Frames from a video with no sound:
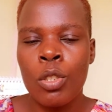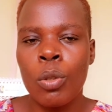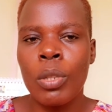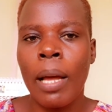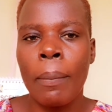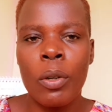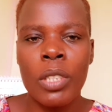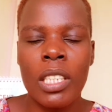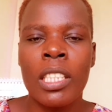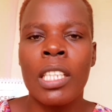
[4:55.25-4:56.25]
So the
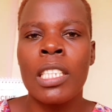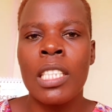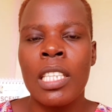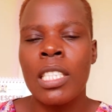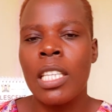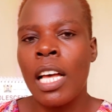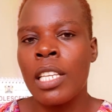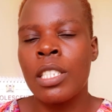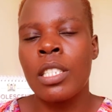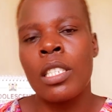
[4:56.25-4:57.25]
amount increases
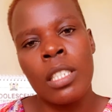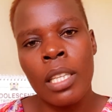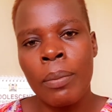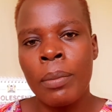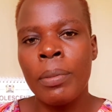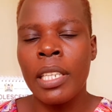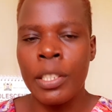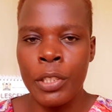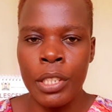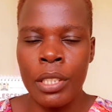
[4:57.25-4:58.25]
as the baby
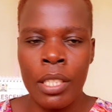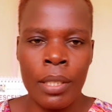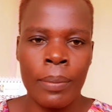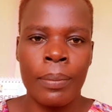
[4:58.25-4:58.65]
ages.